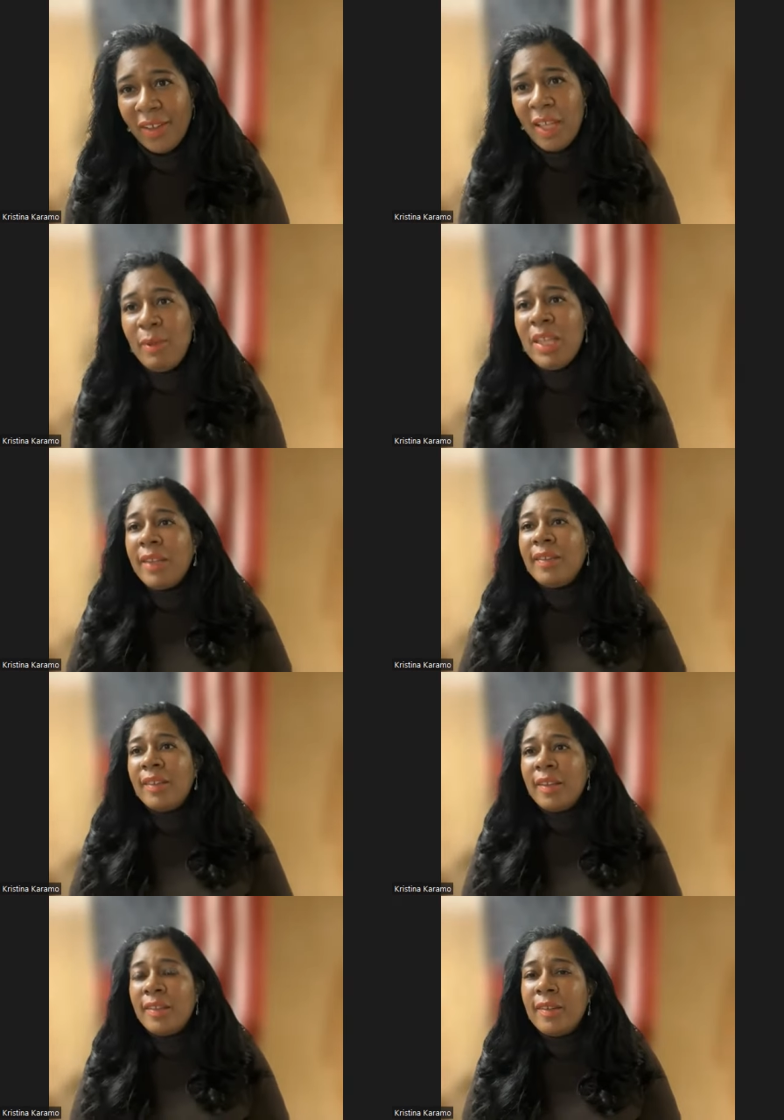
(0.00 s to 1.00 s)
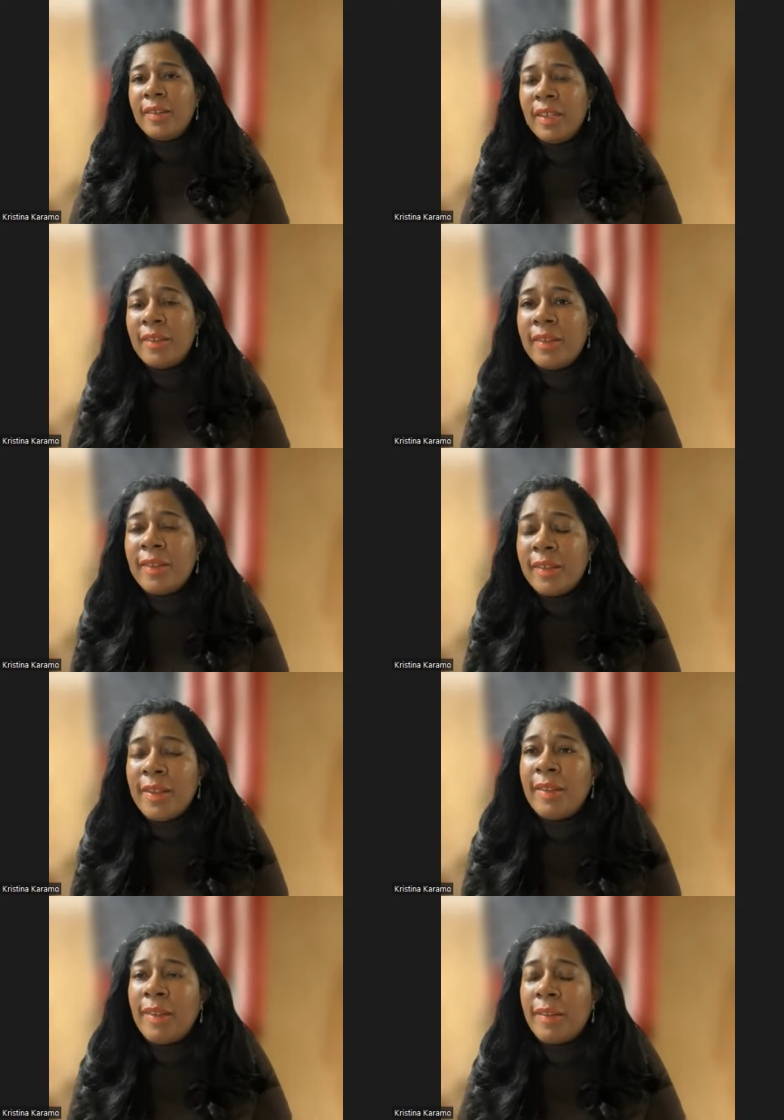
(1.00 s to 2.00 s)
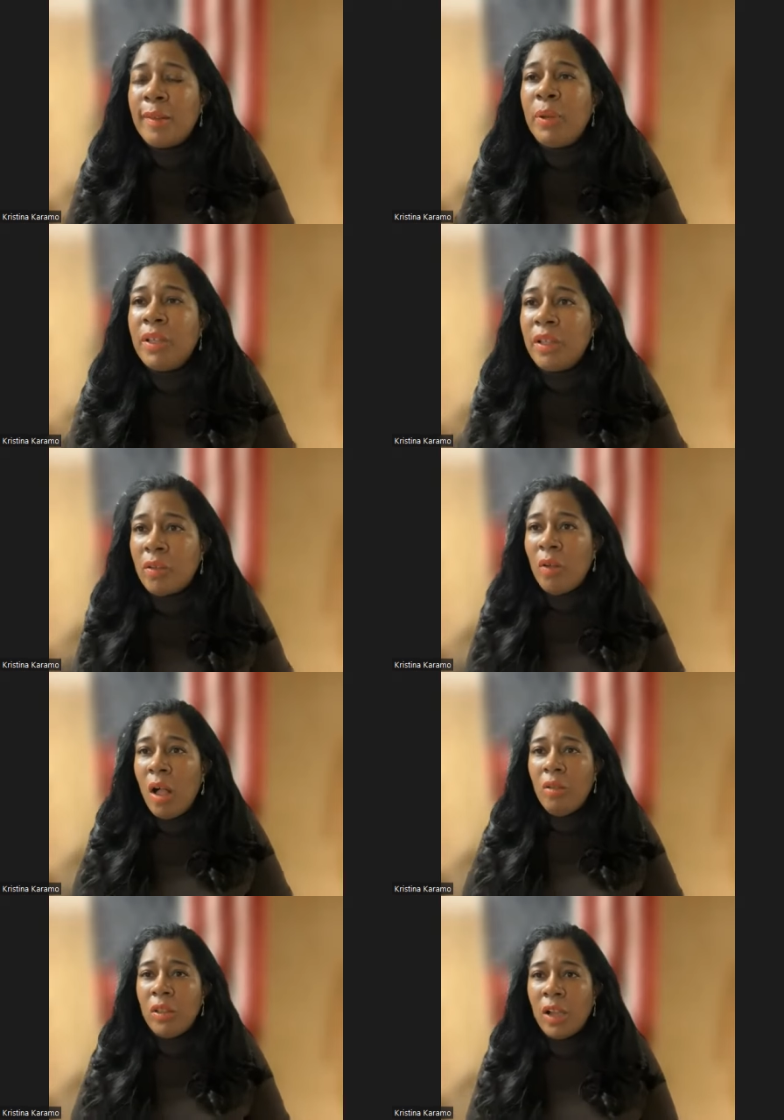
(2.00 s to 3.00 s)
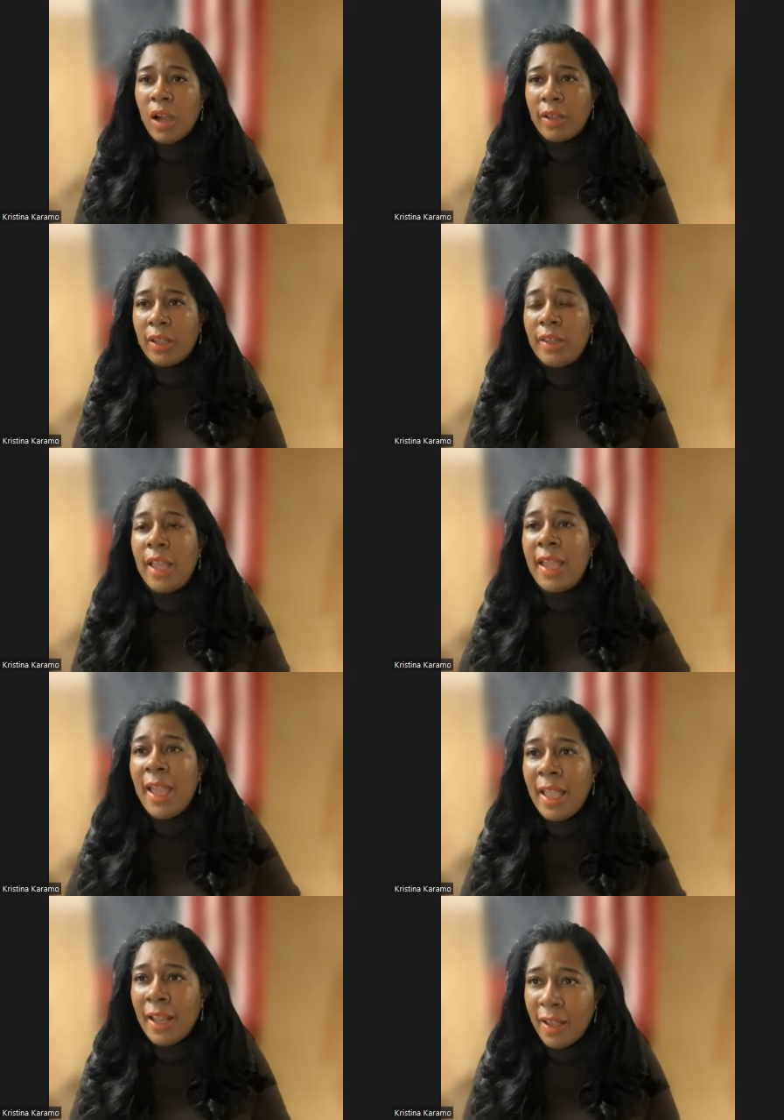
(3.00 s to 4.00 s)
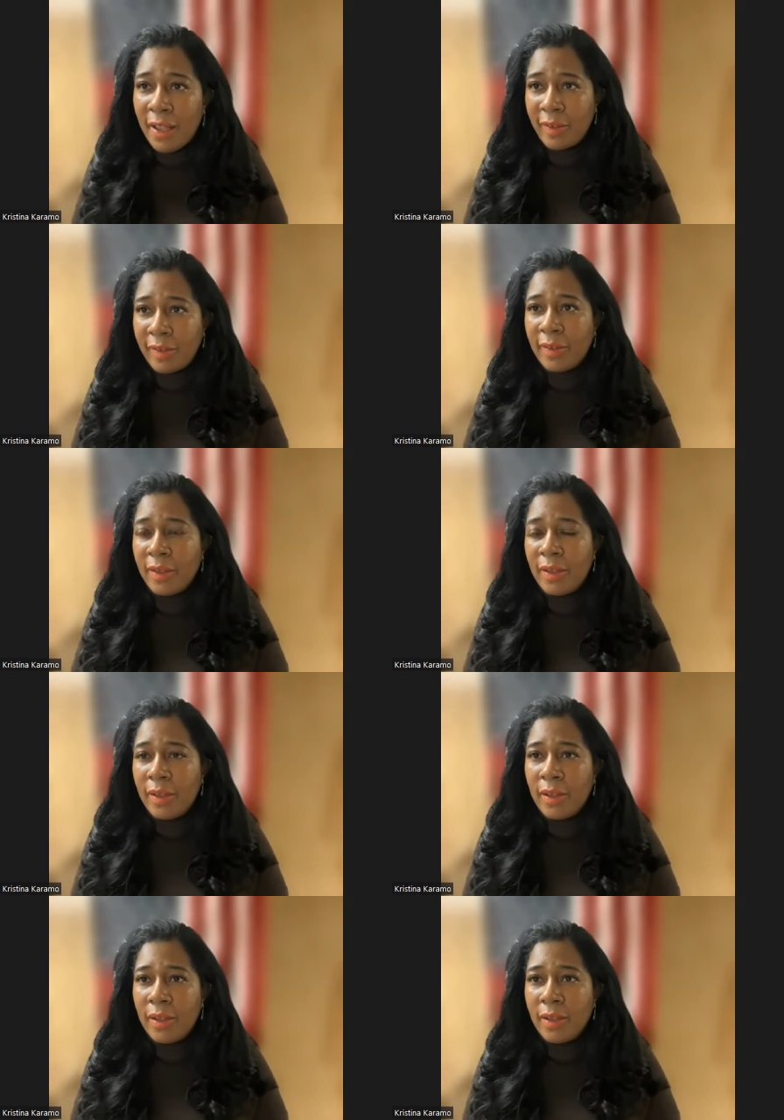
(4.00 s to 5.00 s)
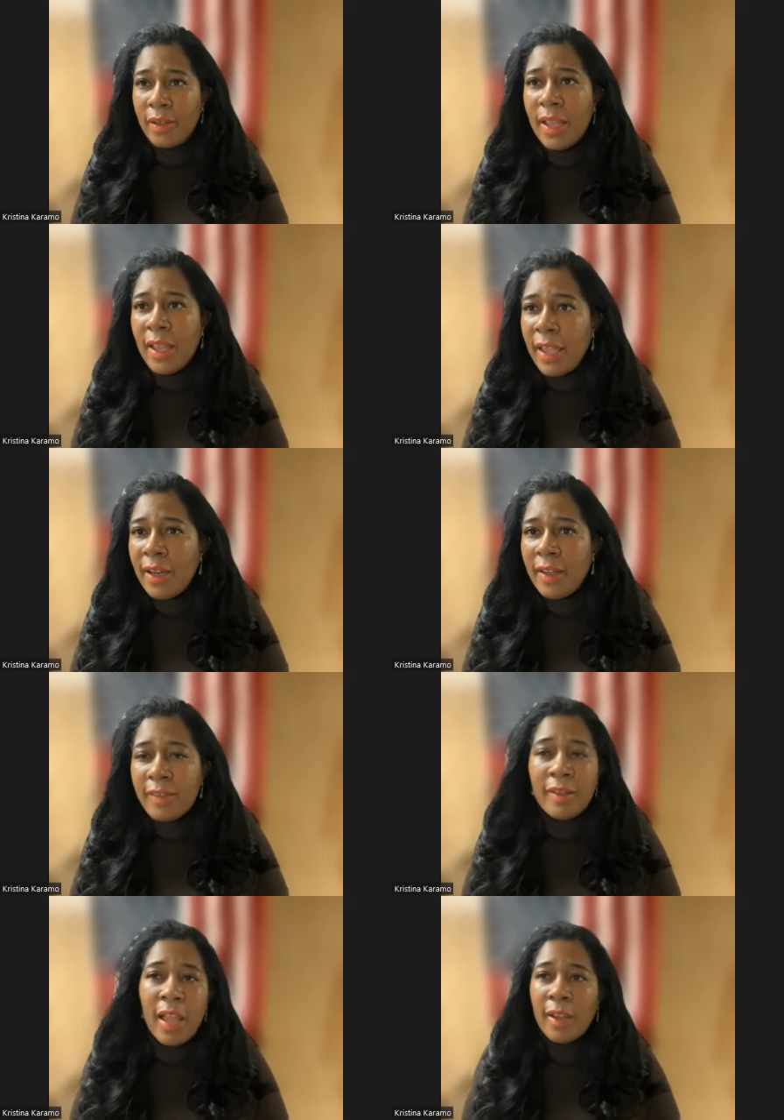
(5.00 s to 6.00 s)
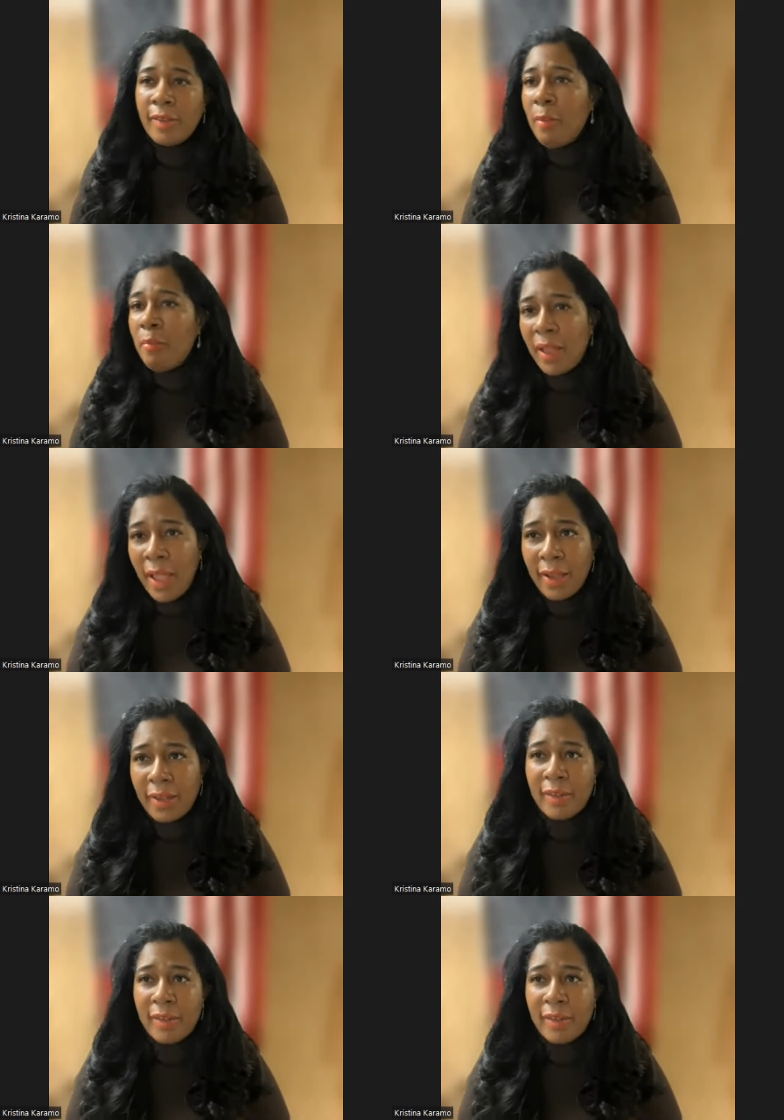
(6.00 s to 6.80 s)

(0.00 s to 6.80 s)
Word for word: I mean, this this is this is this this the political oligarchy. They hate us. They hate us. It's not because I'm Black.